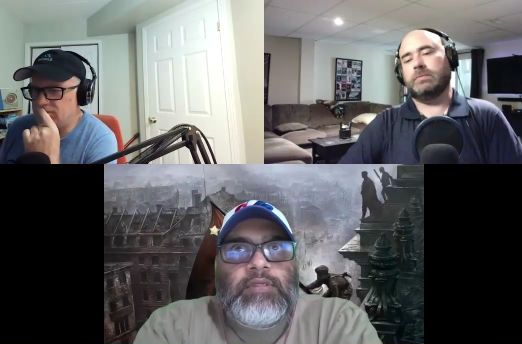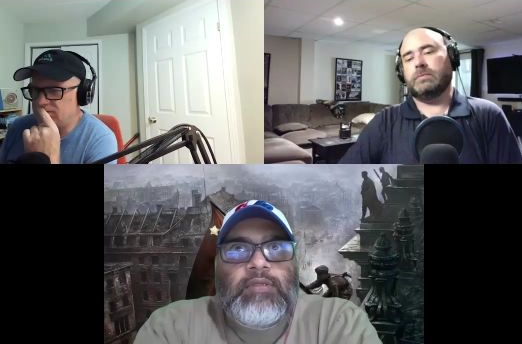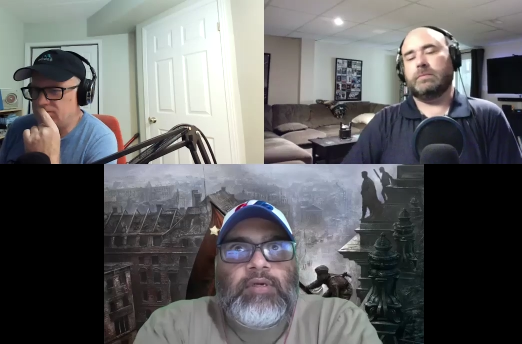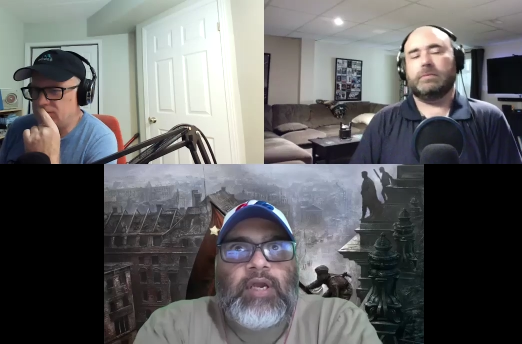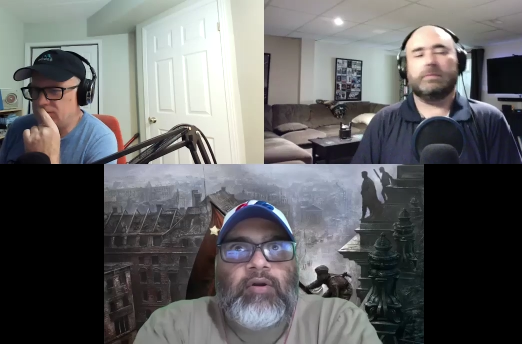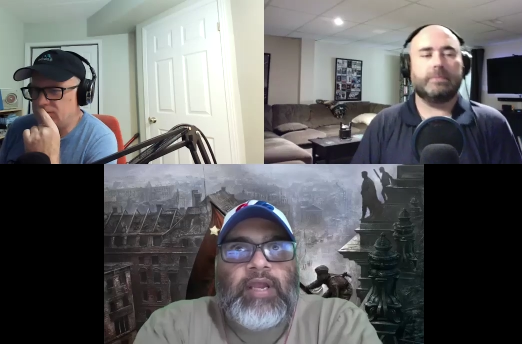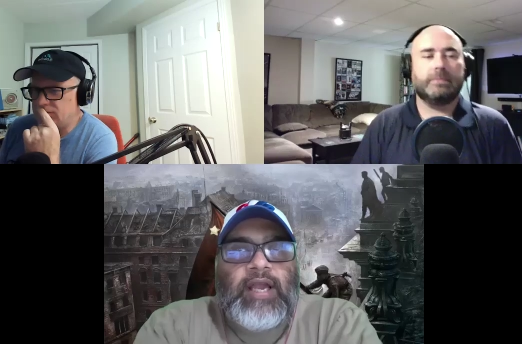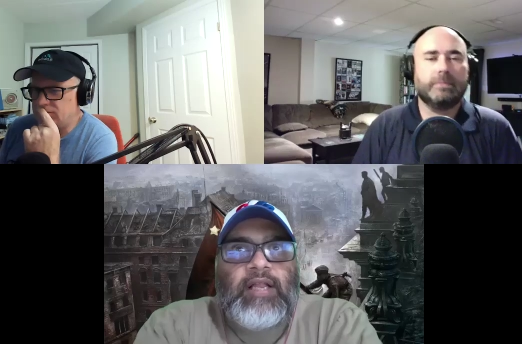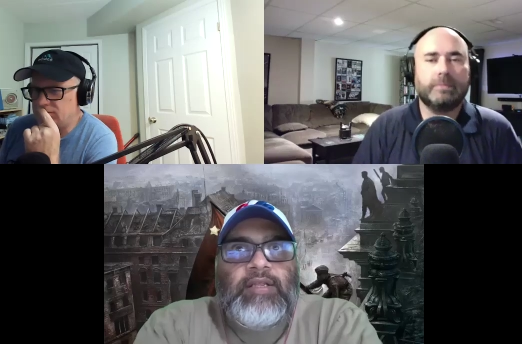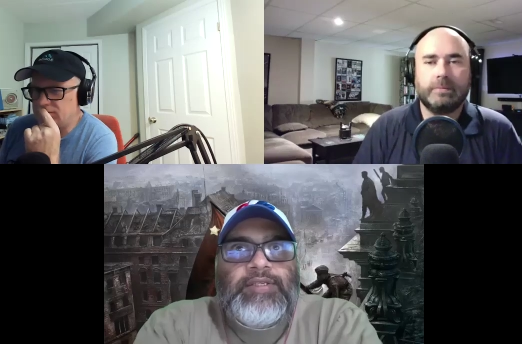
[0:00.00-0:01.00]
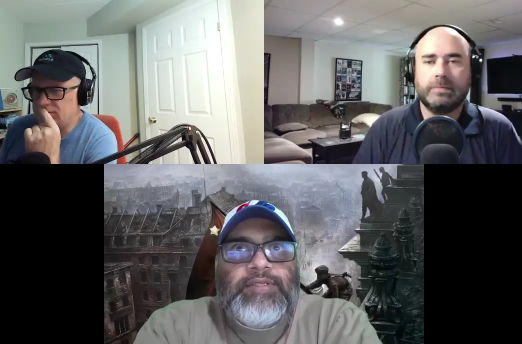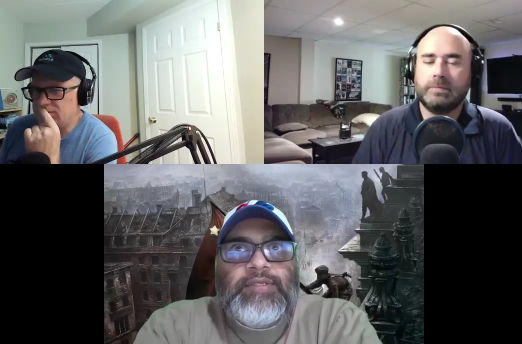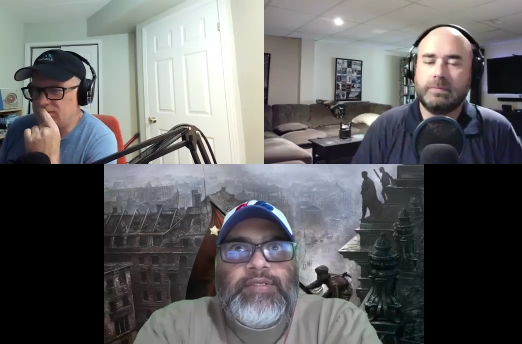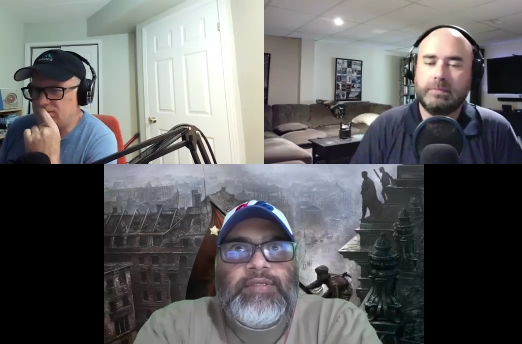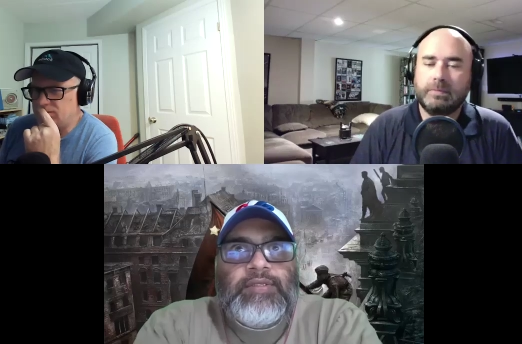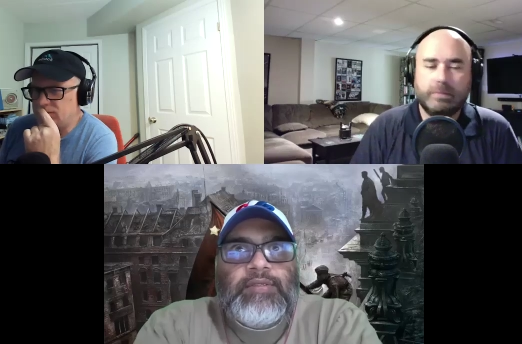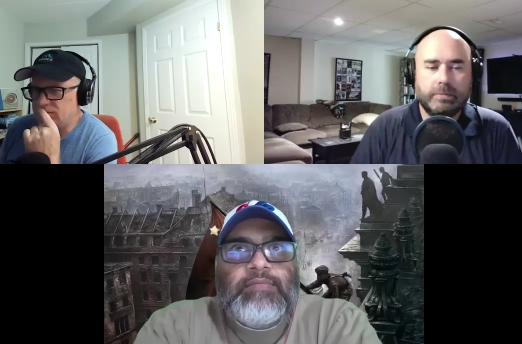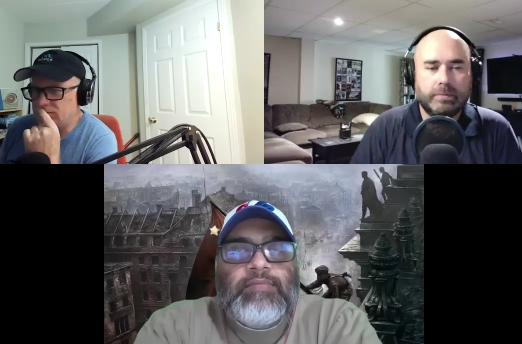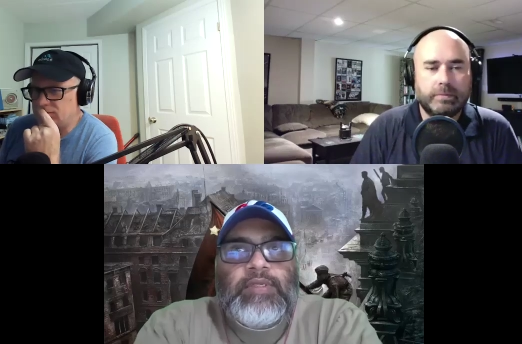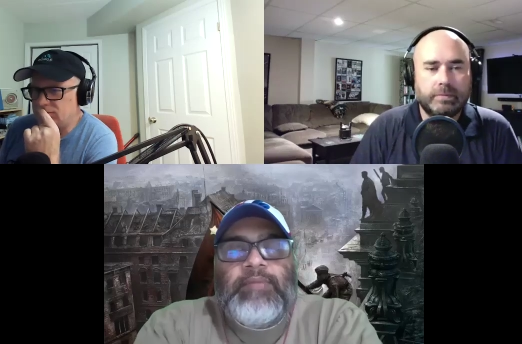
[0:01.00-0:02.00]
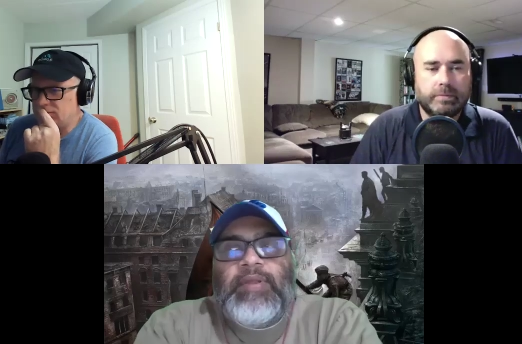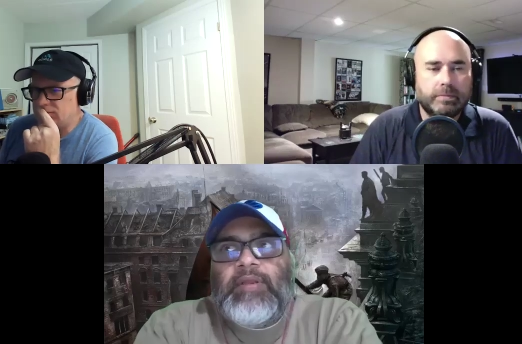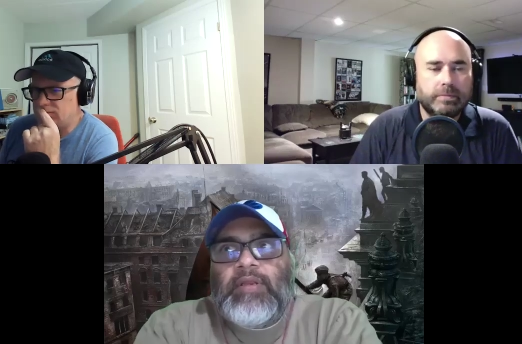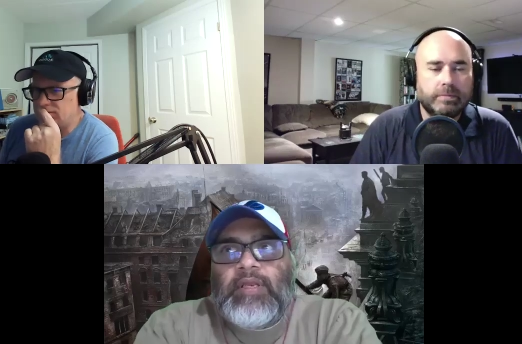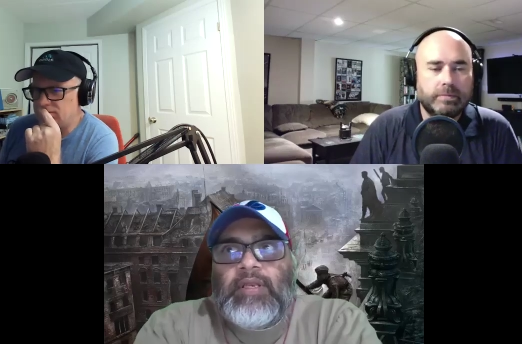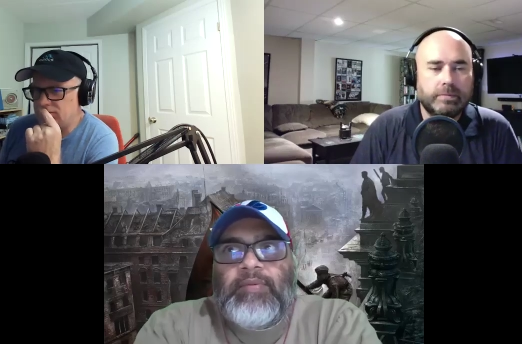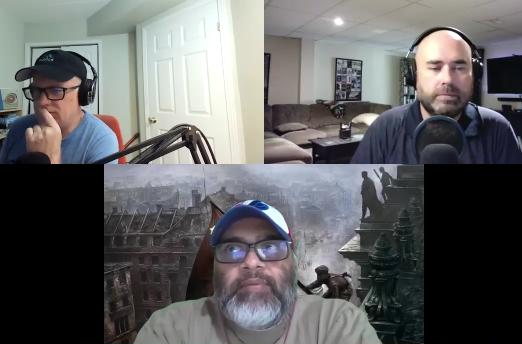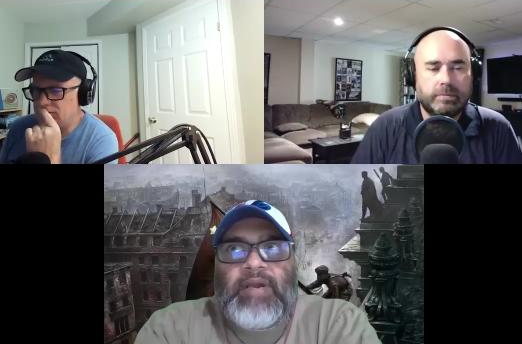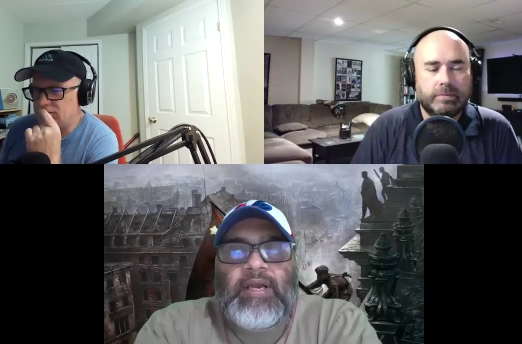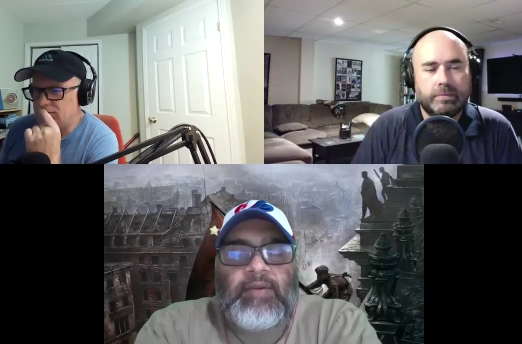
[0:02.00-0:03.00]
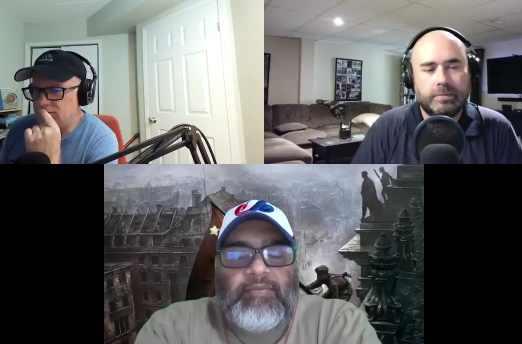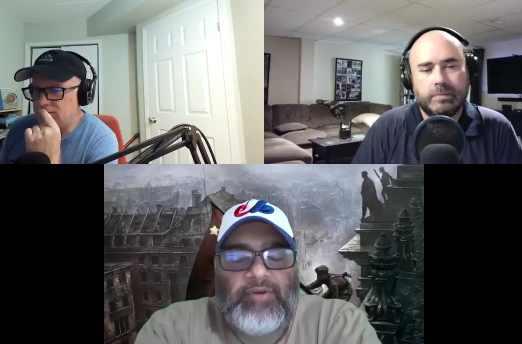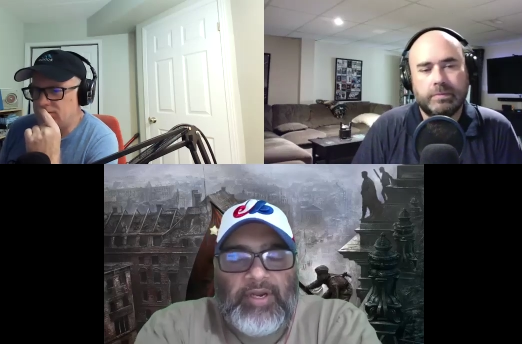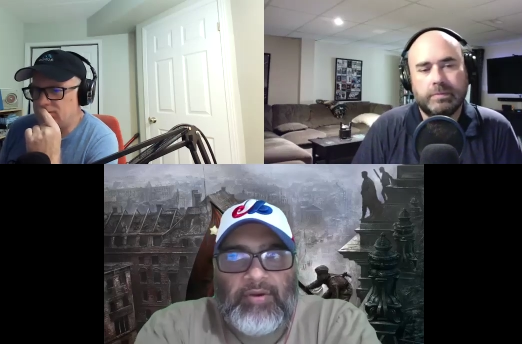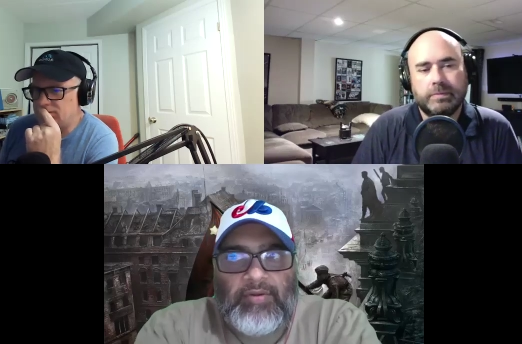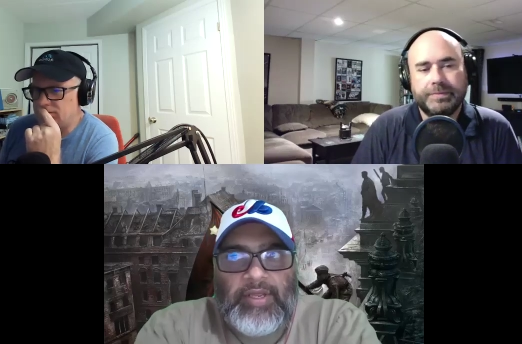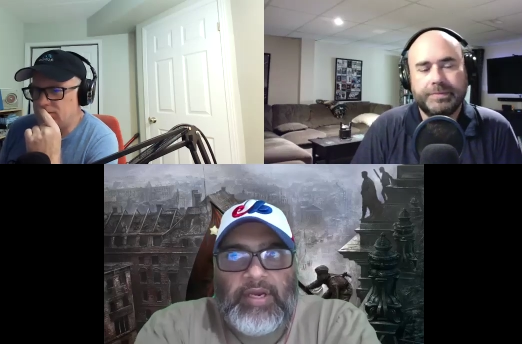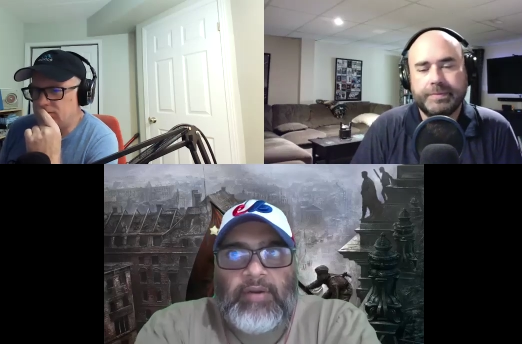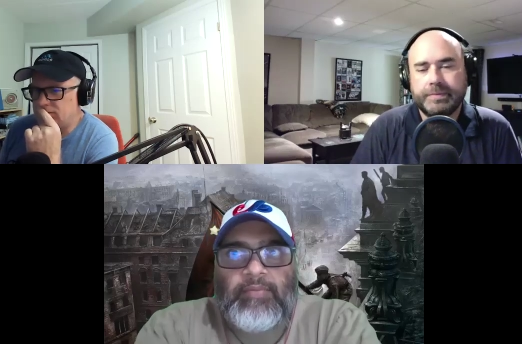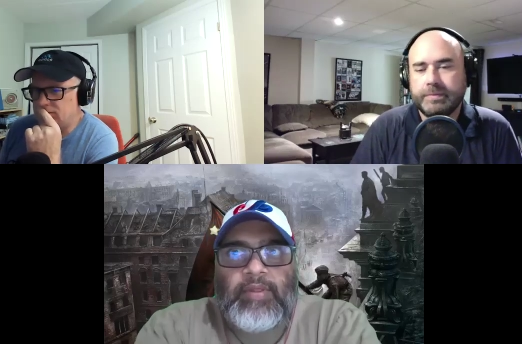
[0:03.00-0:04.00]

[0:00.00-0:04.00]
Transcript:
Speaker 1: look how callous. Let me let me back up before I go there